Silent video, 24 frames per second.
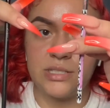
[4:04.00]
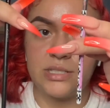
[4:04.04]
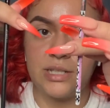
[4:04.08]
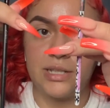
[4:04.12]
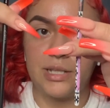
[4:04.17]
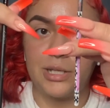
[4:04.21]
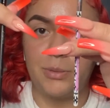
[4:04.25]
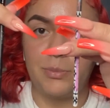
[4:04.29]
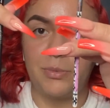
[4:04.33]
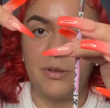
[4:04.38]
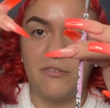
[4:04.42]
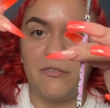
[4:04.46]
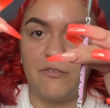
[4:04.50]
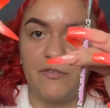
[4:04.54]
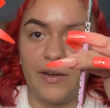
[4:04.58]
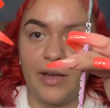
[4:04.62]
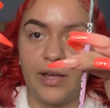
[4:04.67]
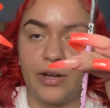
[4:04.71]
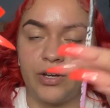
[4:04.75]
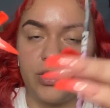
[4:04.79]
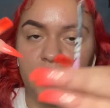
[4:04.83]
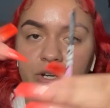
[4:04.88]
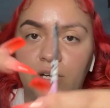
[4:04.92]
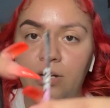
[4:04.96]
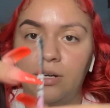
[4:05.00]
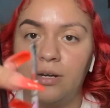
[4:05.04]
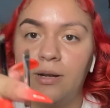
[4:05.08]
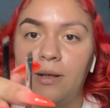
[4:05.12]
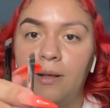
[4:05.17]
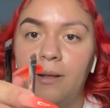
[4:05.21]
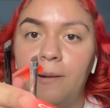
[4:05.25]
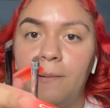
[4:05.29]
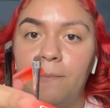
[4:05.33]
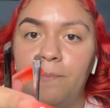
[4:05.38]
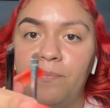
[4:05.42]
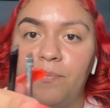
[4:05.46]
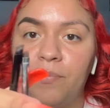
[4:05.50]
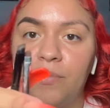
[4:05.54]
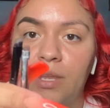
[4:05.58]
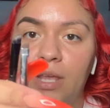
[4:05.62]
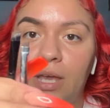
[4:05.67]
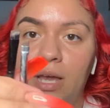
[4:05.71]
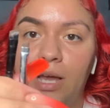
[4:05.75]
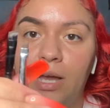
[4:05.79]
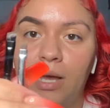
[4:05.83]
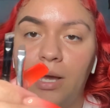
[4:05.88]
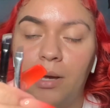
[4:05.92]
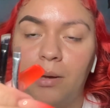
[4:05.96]
a little bit fatter,
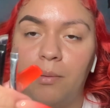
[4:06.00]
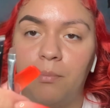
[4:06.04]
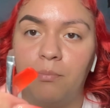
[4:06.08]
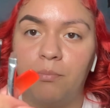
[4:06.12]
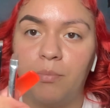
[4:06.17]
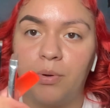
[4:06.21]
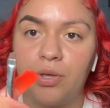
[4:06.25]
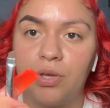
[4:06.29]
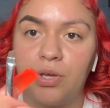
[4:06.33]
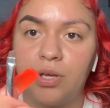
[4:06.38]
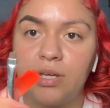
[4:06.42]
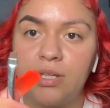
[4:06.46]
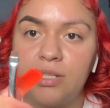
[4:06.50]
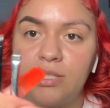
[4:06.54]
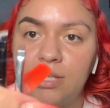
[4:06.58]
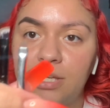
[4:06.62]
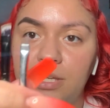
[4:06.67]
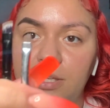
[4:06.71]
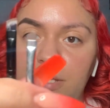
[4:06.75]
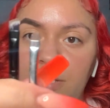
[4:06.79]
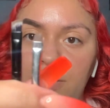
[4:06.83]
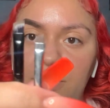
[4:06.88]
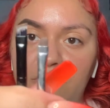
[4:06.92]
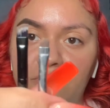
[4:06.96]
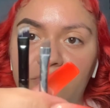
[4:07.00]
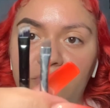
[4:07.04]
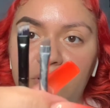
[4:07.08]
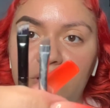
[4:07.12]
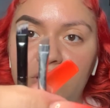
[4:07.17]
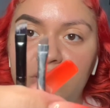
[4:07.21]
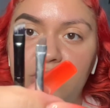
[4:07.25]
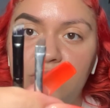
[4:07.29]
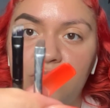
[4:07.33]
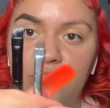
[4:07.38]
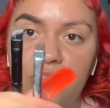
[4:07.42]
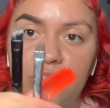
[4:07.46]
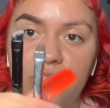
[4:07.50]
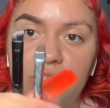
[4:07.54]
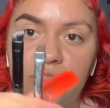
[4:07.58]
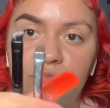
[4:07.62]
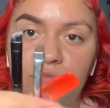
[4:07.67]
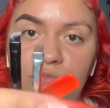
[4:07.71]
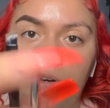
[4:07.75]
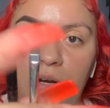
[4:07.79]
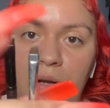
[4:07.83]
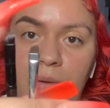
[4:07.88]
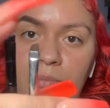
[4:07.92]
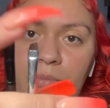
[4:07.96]
but you can tell the difference just
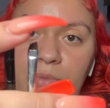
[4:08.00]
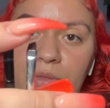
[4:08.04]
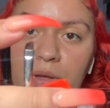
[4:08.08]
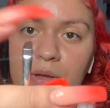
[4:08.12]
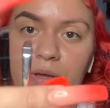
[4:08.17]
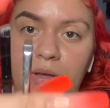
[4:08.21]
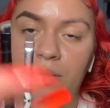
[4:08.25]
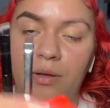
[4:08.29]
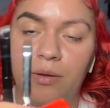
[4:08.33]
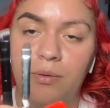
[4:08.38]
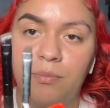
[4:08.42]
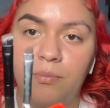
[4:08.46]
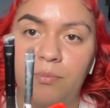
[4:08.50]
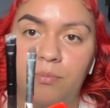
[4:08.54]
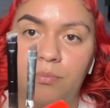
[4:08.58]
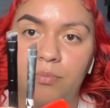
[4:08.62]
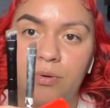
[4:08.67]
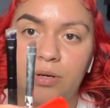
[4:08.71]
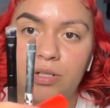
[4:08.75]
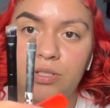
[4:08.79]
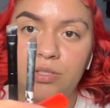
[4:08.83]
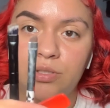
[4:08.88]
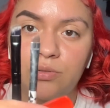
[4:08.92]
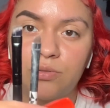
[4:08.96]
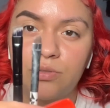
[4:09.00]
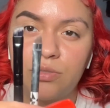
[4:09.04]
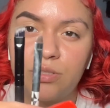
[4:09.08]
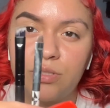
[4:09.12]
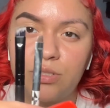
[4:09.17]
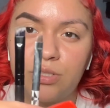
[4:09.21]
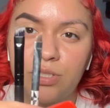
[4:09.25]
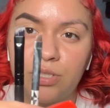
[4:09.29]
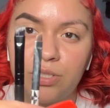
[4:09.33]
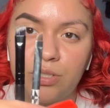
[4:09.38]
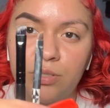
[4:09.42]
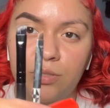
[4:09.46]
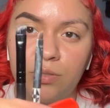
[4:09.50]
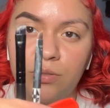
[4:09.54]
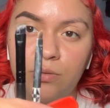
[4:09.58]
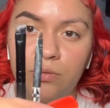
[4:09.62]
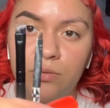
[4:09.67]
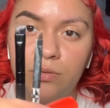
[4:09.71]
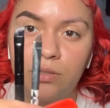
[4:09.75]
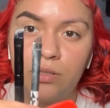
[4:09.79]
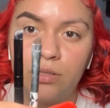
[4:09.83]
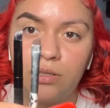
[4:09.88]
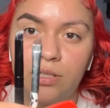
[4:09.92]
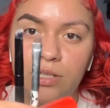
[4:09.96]
from the bristles too.
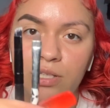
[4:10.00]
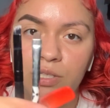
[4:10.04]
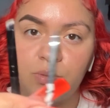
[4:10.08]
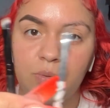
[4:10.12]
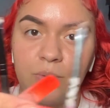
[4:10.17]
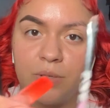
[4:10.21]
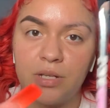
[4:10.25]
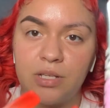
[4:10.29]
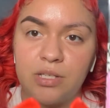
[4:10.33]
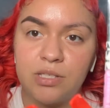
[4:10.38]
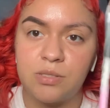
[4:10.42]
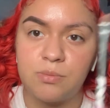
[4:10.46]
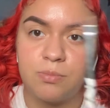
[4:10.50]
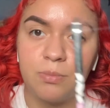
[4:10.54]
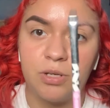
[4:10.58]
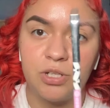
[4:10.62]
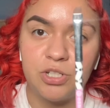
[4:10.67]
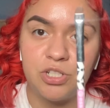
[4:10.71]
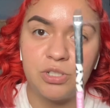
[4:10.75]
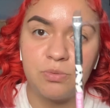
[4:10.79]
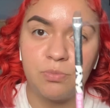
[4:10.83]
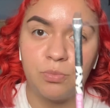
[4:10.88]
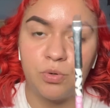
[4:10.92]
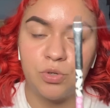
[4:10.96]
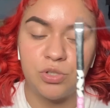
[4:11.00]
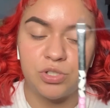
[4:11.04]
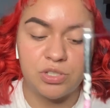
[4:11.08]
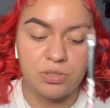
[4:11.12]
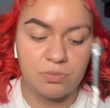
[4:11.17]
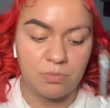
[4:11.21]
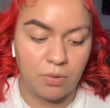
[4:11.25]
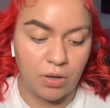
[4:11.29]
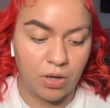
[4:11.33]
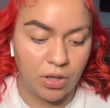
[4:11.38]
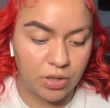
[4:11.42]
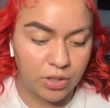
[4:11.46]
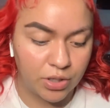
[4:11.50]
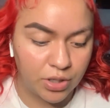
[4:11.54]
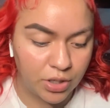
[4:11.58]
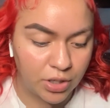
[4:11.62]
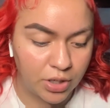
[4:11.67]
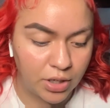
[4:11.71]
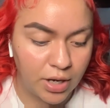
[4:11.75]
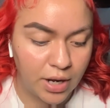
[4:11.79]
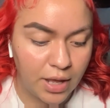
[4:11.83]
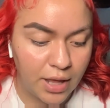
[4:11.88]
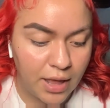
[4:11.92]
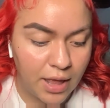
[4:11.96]
This one is much more smaller
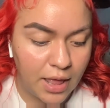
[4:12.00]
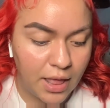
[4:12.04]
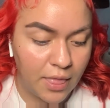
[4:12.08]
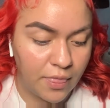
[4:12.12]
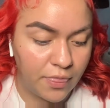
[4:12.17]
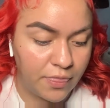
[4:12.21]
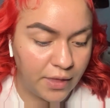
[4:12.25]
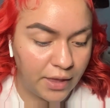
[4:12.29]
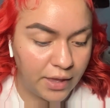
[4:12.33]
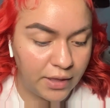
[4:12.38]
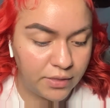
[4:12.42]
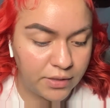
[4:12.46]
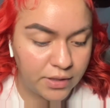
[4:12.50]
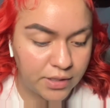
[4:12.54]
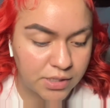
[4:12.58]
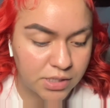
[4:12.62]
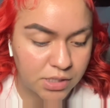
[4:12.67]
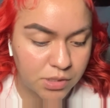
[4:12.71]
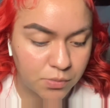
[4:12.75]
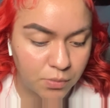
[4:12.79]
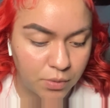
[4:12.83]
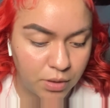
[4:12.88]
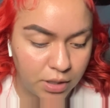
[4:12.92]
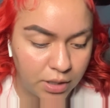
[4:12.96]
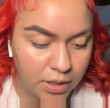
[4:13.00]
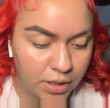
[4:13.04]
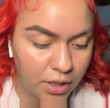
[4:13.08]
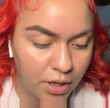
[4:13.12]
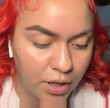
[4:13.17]
than this one.